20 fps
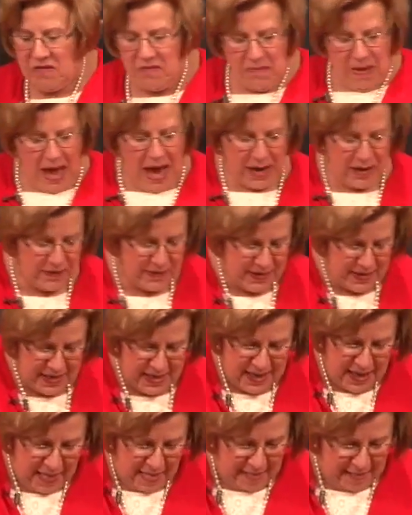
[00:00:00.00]
matter.
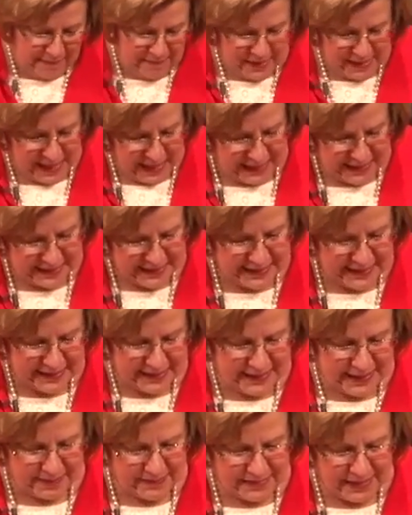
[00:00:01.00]
Because
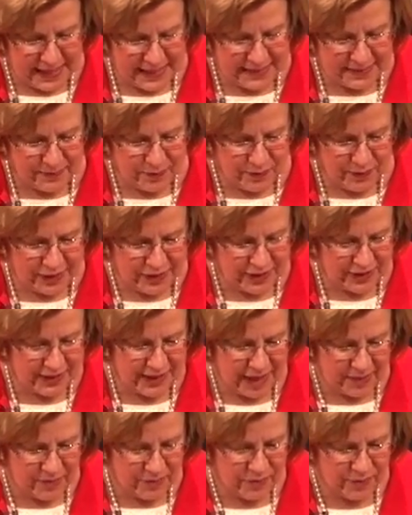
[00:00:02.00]
sometimes Marie just
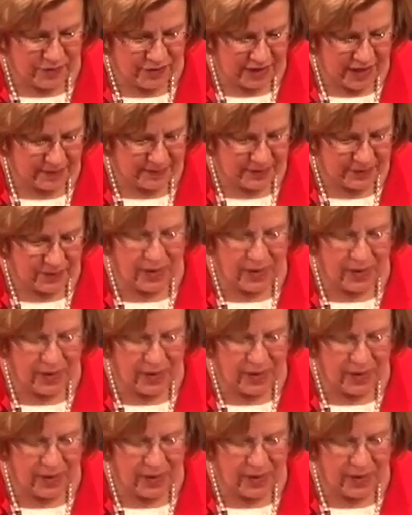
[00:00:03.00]
comes